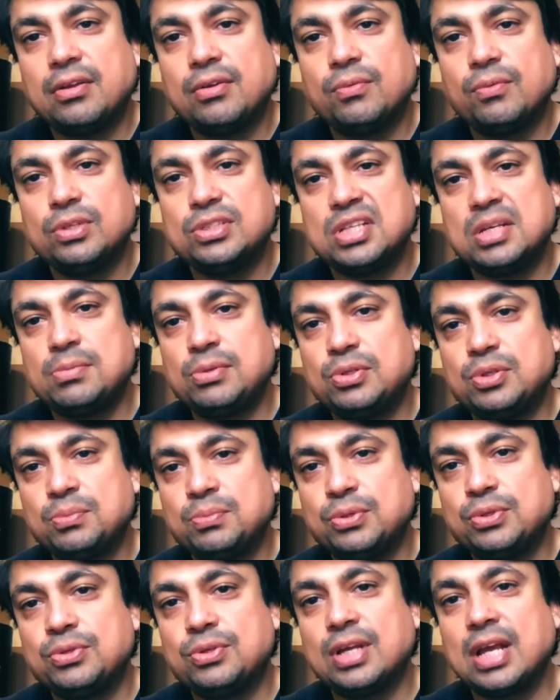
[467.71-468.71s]
was able to
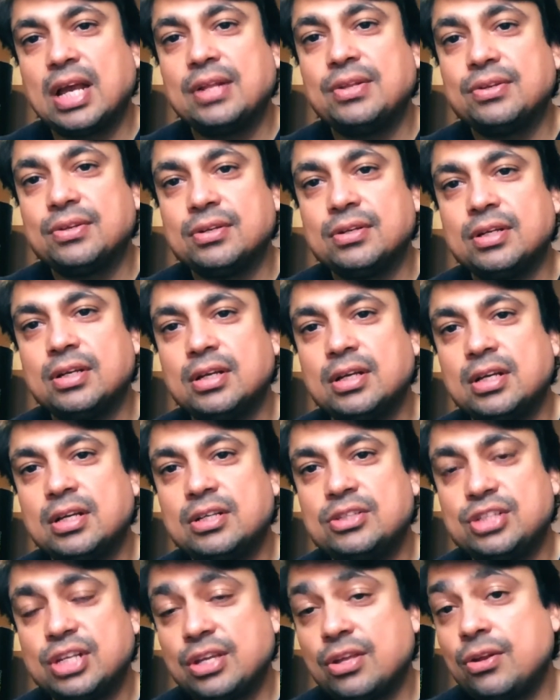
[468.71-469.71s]
put together
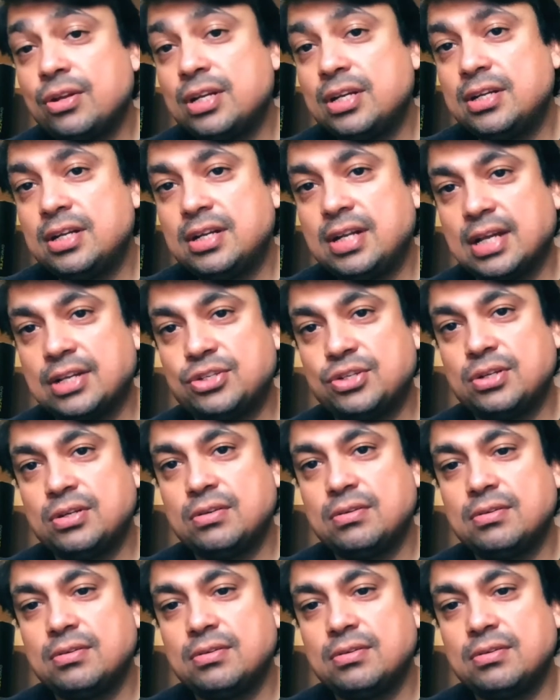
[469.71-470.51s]
security detection